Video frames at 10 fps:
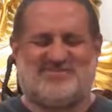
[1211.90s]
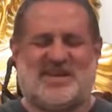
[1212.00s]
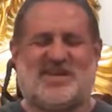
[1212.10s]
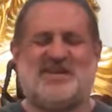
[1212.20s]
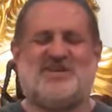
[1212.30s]

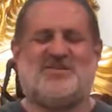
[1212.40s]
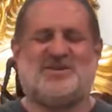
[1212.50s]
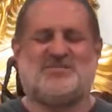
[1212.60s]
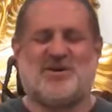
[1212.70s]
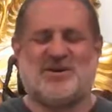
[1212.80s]
I know
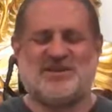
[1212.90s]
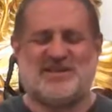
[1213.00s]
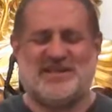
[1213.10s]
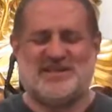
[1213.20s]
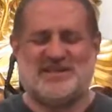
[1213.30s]
this part isn't
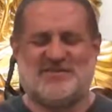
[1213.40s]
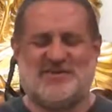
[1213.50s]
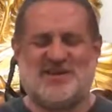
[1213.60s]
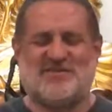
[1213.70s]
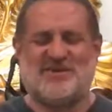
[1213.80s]
easy for
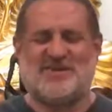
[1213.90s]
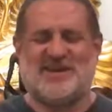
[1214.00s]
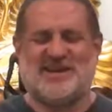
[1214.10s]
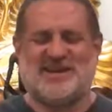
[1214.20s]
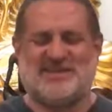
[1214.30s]

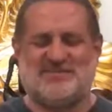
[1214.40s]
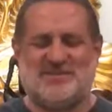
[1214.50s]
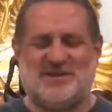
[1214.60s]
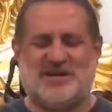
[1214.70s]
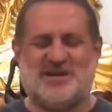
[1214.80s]
everybody,
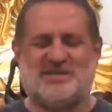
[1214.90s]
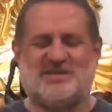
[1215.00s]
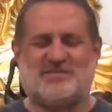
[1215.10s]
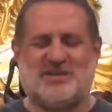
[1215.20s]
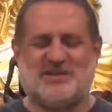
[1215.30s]
but it is
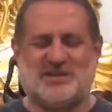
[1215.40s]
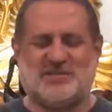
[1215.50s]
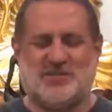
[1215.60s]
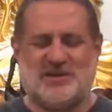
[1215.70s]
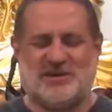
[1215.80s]
the most
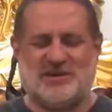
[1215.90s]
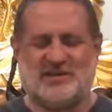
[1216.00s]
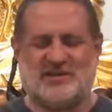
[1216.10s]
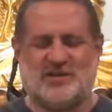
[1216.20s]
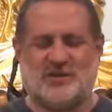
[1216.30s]
important, and
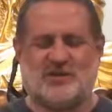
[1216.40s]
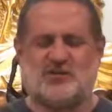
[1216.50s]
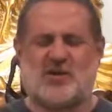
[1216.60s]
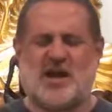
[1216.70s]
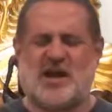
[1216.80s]
so we
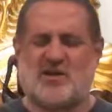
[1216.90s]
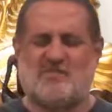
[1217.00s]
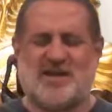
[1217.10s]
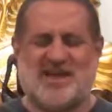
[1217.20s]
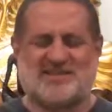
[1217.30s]
try our
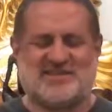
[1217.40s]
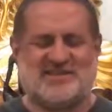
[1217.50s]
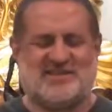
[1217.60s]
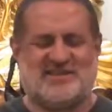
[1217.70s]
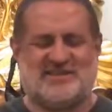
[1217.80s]
best.